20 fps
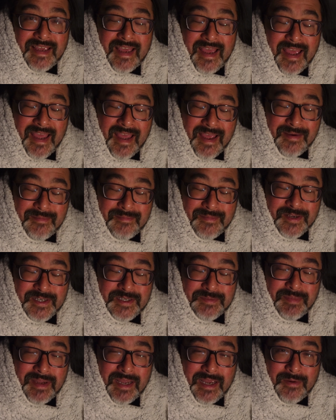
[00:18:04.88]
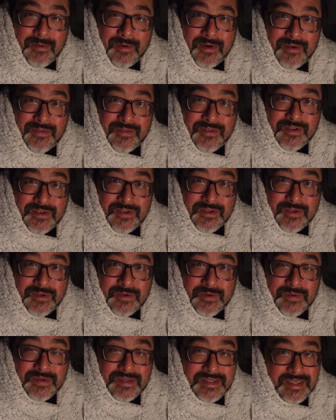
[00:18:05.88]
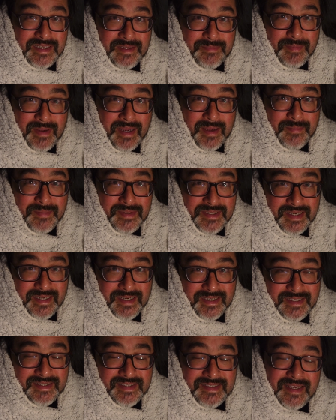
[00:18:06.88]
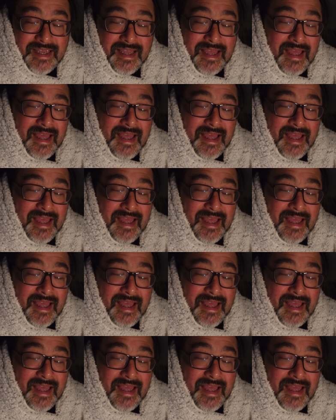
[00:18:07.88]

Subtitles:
how much power the new CPAP takes.